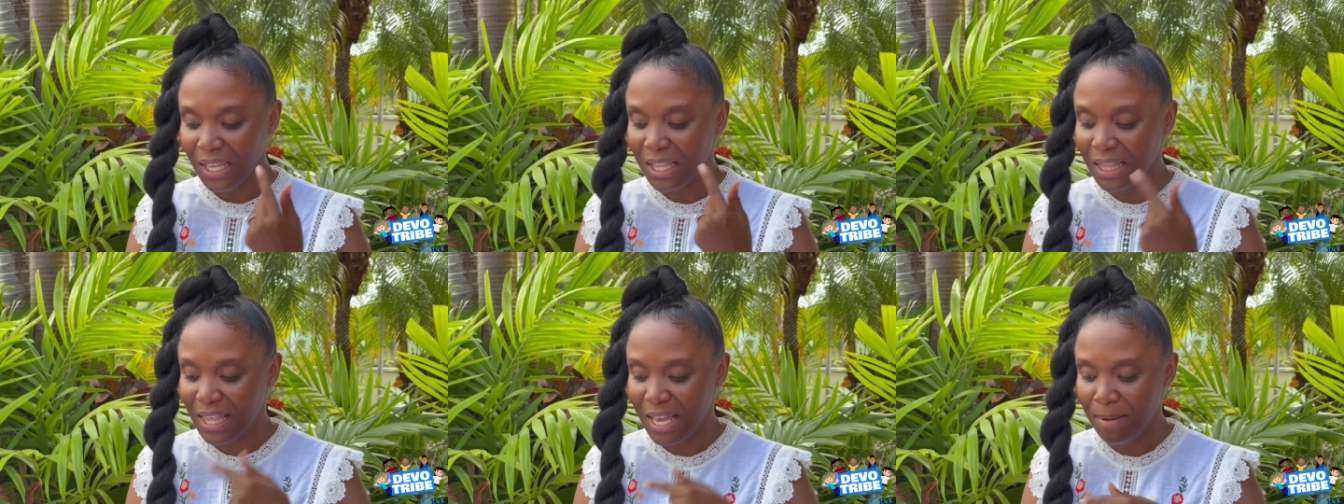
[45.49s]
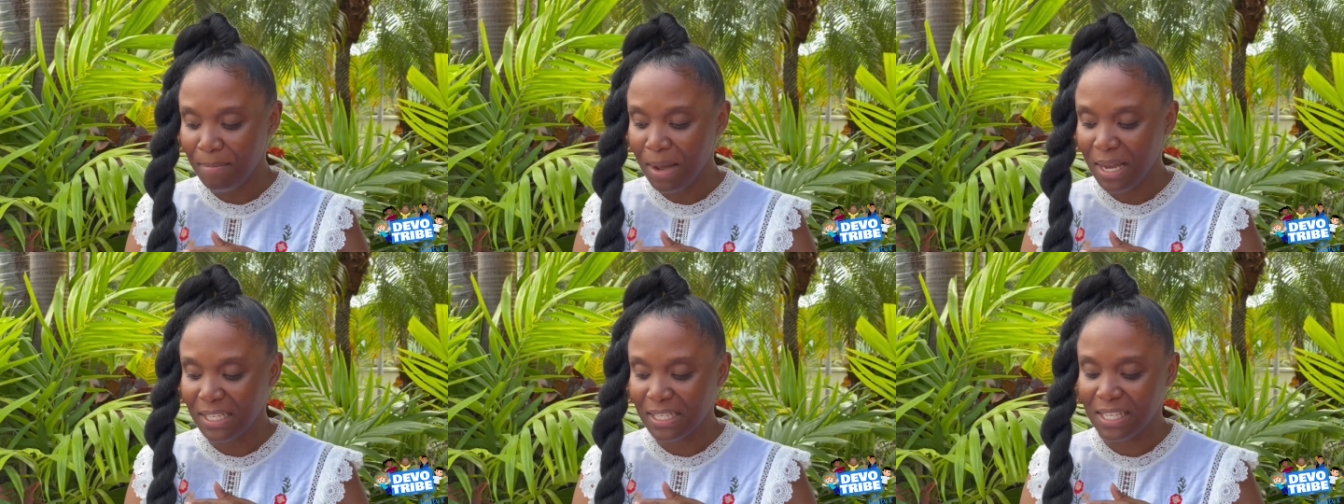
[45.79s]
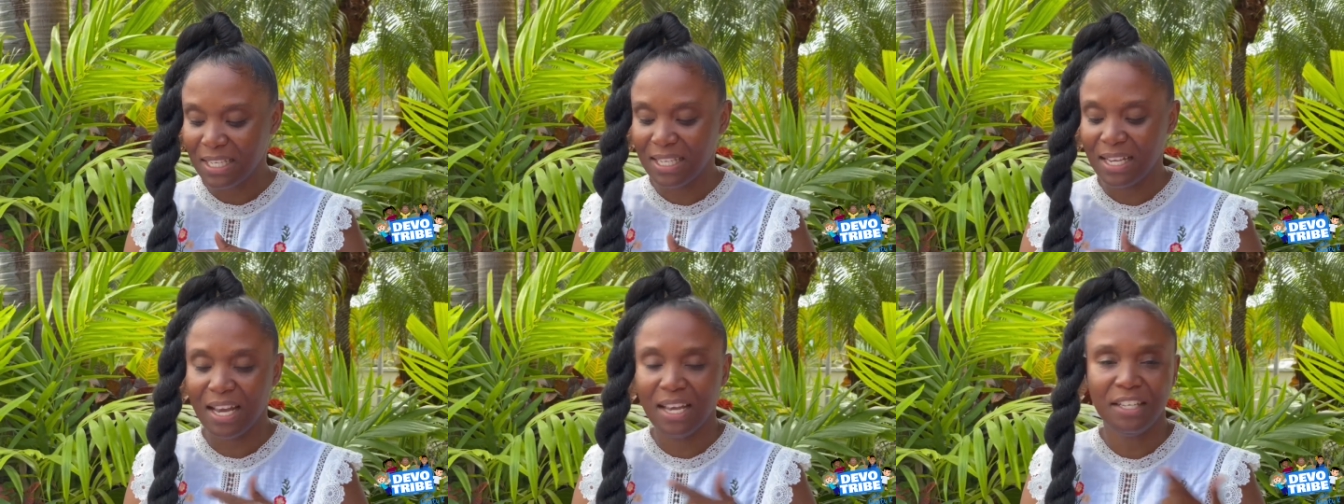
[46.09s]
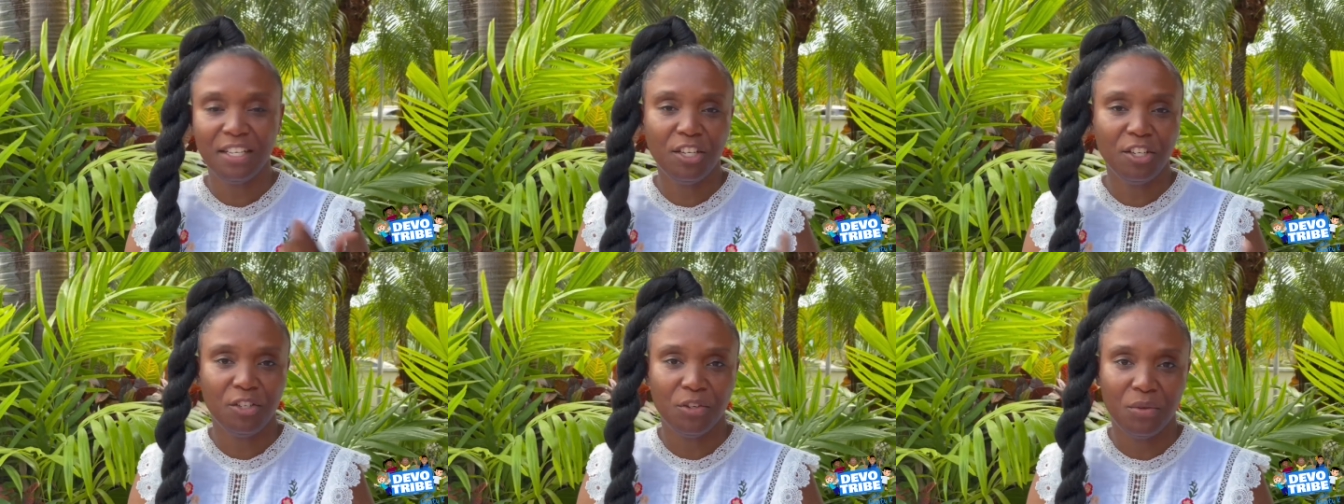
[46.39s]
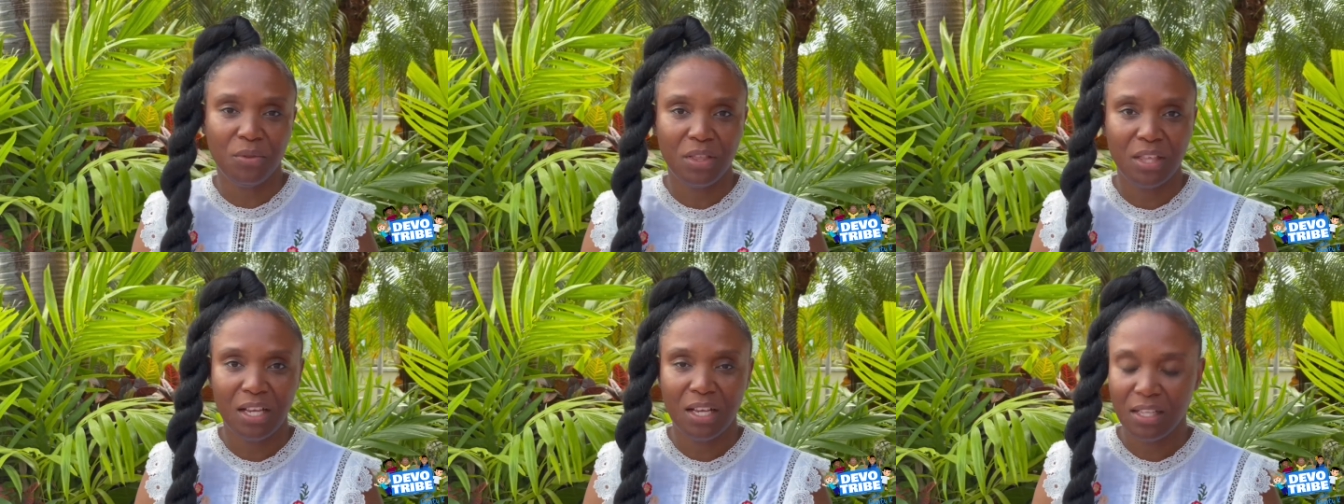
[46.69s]
they might decide to
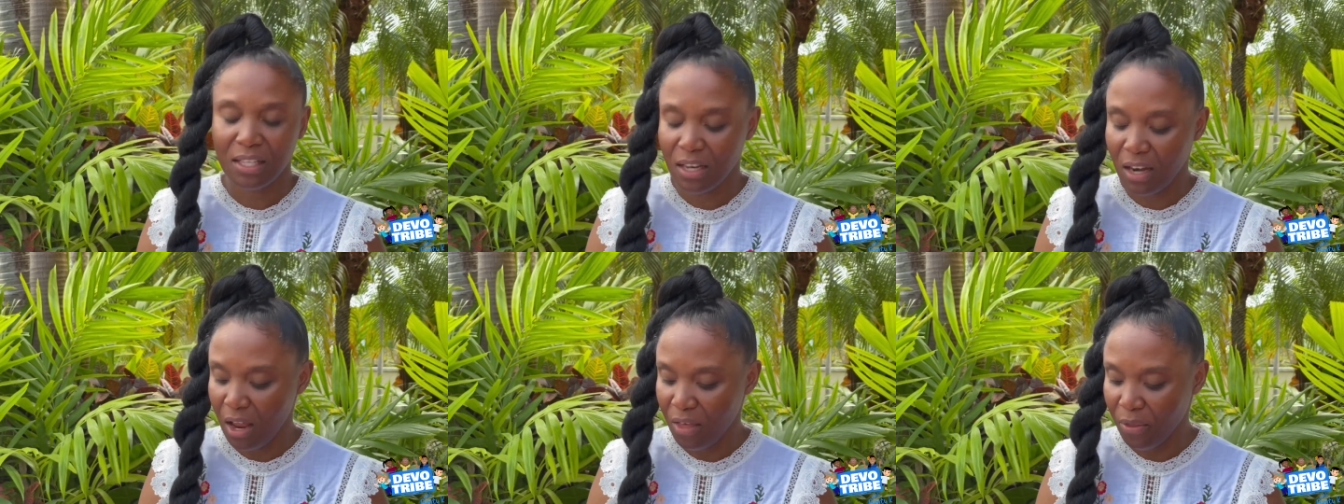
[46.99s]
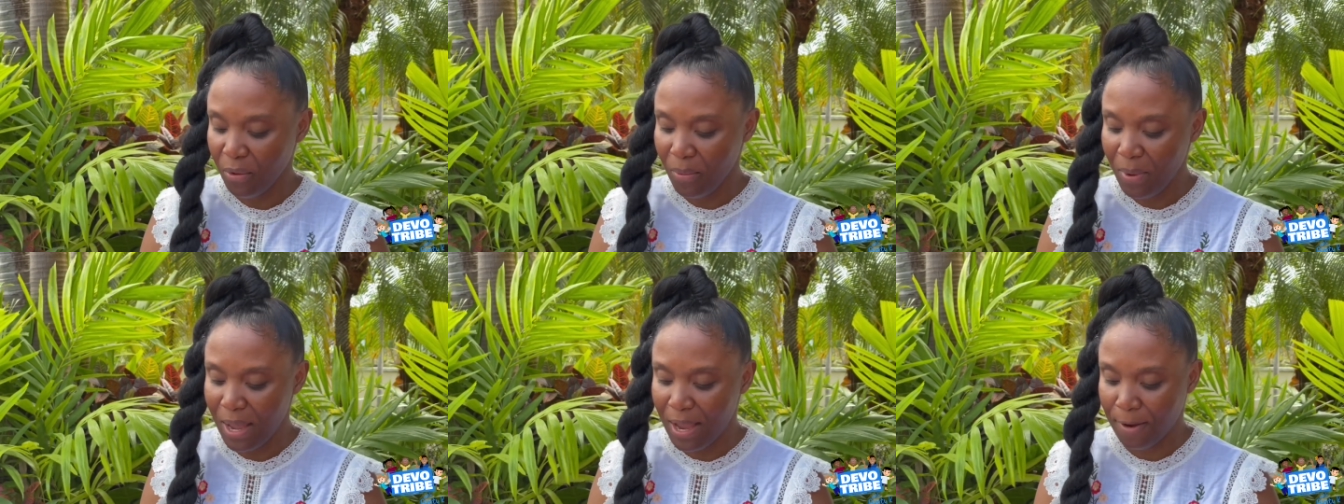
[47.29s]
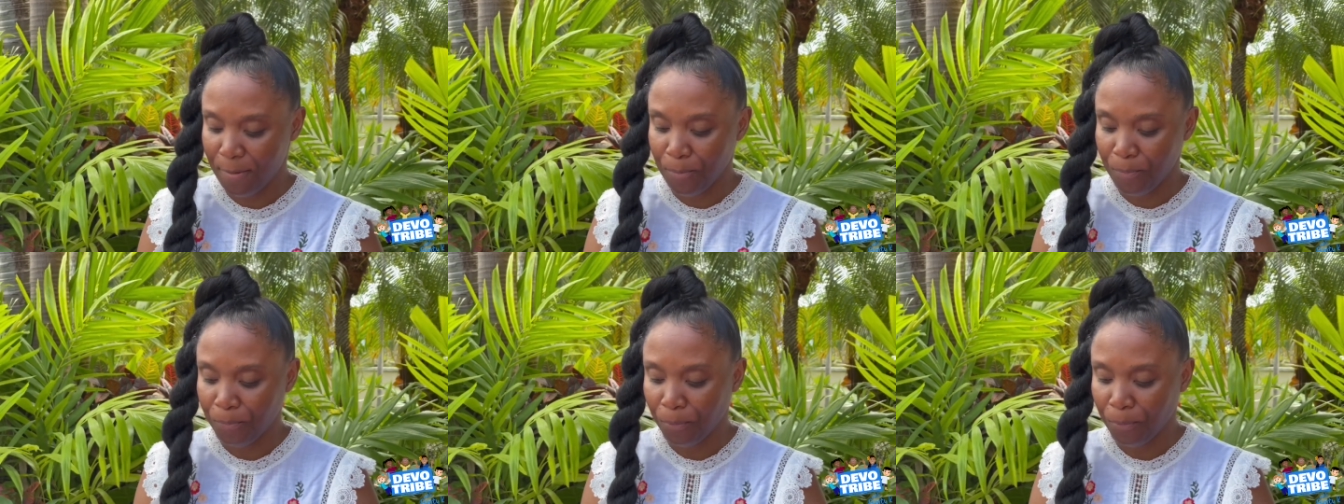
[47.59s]
do things another way.